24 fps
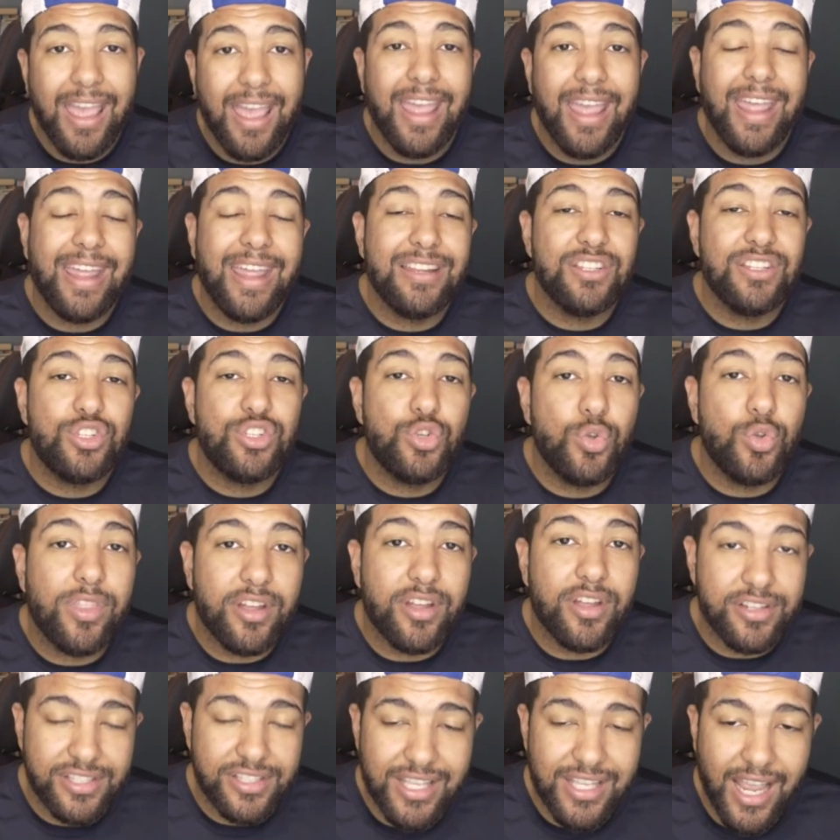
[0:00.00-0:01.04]
into their
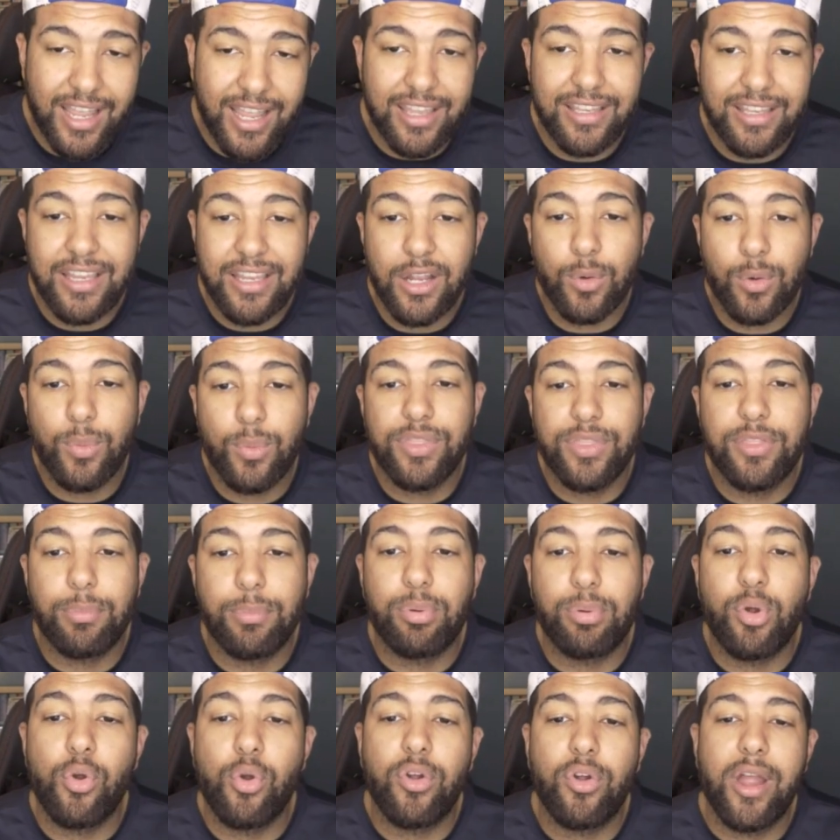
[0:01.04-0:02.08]
second year with the
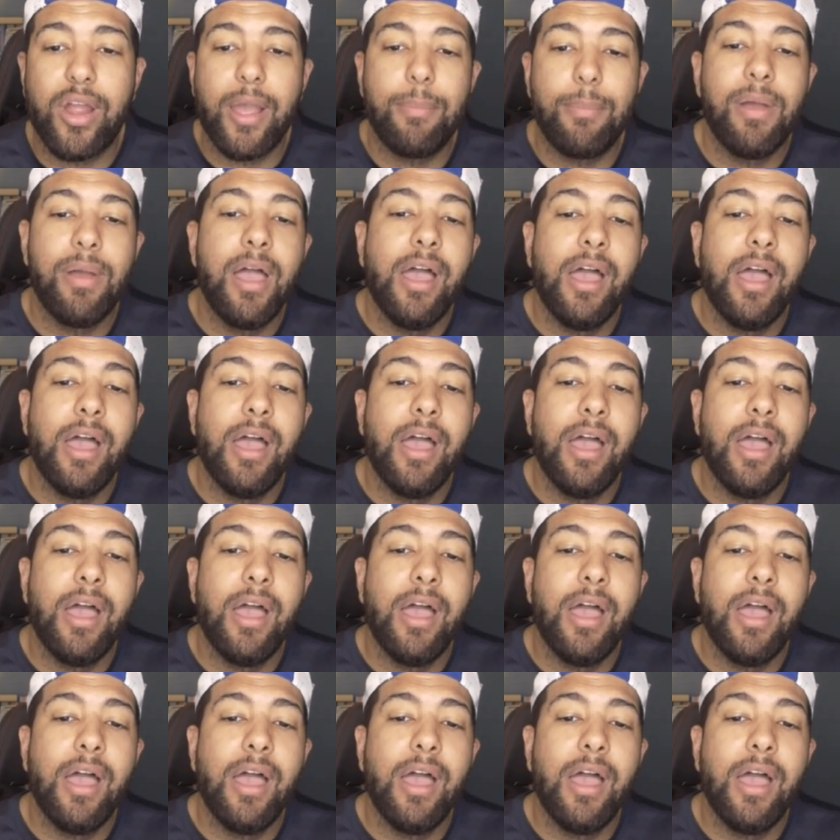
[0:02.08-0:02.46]
program.